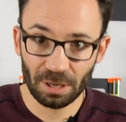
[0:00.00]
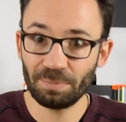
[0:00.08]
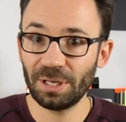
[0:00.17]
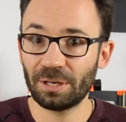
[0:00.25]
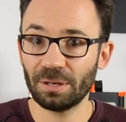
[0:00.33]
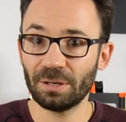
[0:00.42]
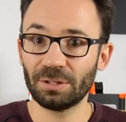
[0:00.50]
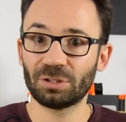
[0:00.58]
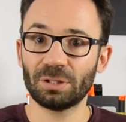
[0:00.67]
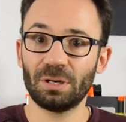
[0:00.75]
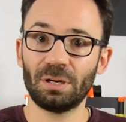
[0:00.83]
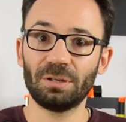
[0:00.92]

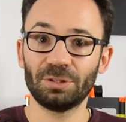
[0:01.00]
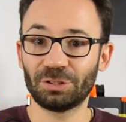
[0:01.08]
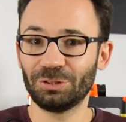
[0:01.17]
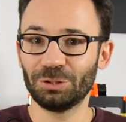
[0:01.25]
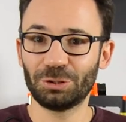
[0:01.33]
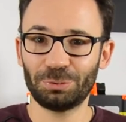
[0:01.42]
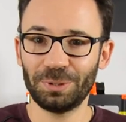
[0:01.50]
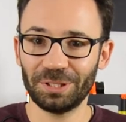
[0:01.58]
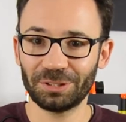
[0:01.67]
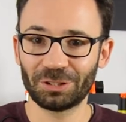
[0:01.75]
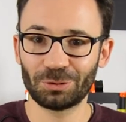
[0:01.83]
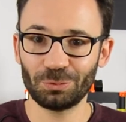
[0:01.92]
because all those
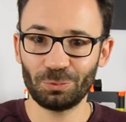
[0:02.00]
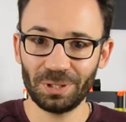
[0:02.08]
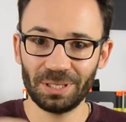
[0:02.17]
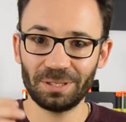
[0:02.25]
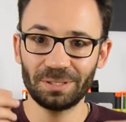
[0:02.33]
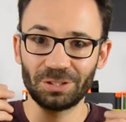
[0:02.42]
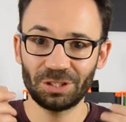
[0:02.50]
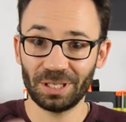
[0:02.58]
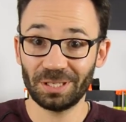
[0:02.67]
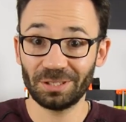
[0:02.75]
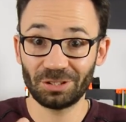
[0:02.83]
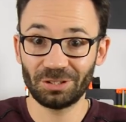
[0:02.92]
nutrients will
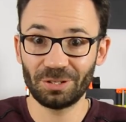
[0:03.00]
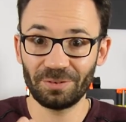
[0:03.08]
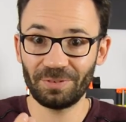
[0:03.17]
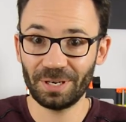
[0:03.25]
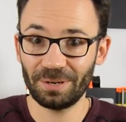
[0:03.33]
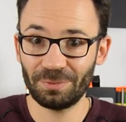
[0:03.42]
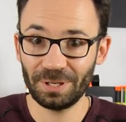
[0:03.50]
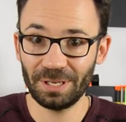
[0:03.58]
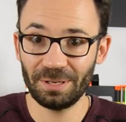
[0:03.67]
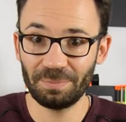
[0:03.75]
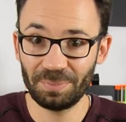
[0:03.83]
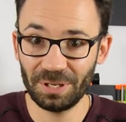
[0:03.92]
change the
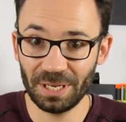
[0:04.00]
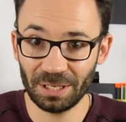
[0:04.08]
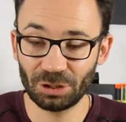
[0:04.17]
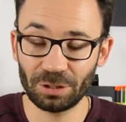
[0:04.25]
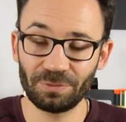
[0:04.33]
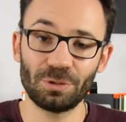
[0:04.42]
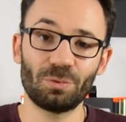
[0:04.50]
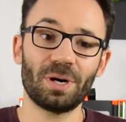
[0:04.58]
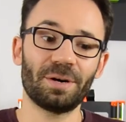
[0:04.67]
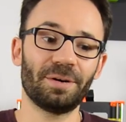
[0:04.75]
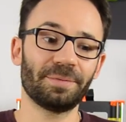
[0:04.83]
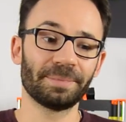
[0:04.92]
very pH of your
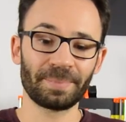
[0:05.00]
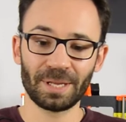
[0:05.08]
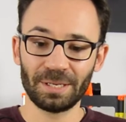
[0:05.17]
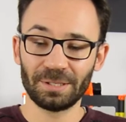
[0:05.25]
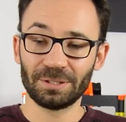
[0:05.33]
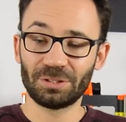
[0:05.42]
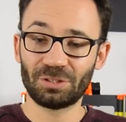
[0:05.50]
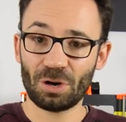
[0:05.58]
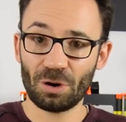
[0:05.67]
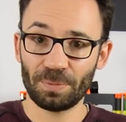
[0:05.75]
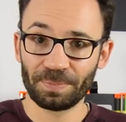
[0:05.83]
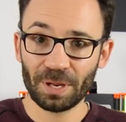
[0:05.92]
water.
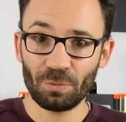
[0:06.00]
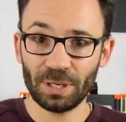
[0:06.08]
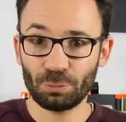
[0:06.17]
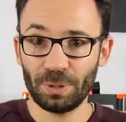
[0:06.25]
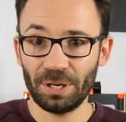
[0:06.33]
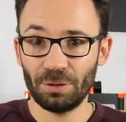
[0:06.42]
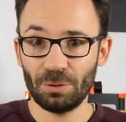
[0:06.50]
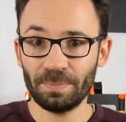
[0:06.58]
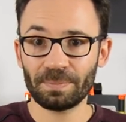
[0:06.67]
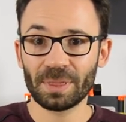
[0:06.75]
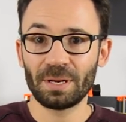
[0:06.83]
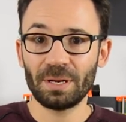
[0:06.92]
So what we
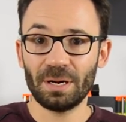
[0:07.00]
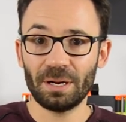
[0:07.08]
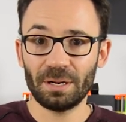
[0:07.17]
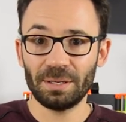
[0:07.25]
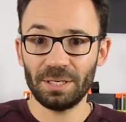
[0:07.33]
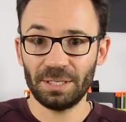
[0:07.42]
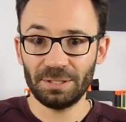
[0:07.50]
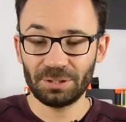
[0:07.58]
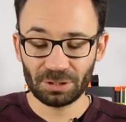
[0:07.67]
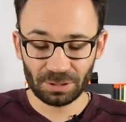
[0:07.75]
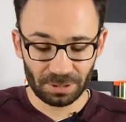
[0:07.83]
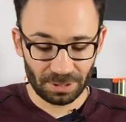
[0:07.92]
do
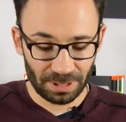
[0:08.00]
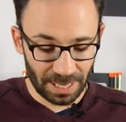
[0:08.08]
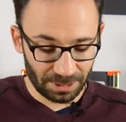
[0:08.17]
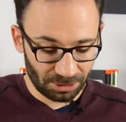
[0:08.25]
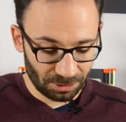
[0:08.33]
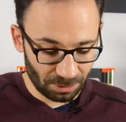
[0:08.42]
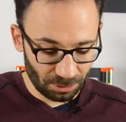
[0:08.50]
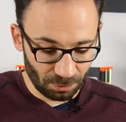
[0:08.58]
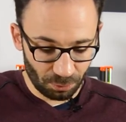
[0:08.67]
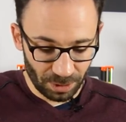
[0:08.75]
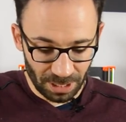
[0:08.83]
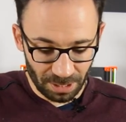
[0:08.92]
is that
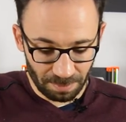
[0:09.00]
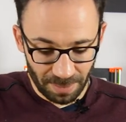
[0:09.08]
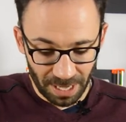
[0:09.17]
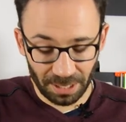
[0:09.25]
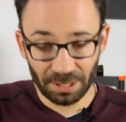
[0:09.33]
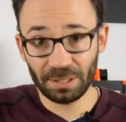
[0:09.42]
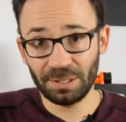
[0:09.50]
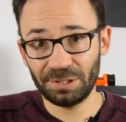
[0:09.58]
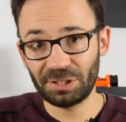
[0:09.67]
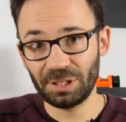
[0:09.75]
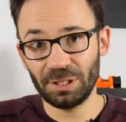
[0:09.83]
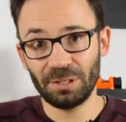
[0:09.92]
we make
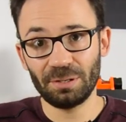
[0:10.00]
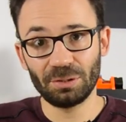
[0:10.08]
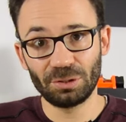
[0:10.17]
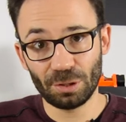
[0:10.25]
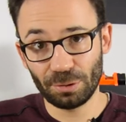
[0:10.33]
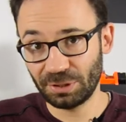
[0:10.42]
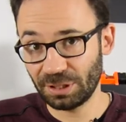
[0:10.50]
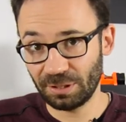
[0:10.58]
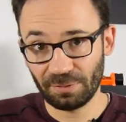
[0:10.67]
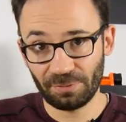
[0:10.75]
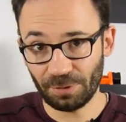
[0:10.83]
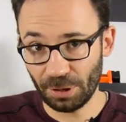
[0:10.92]
EC
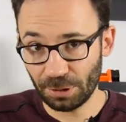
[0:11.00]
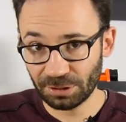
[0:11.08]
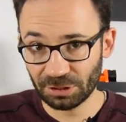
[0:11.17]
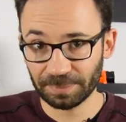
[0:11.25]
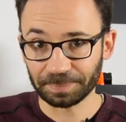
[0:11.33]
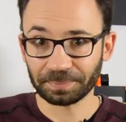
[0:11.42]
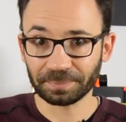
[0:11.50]
dosing first,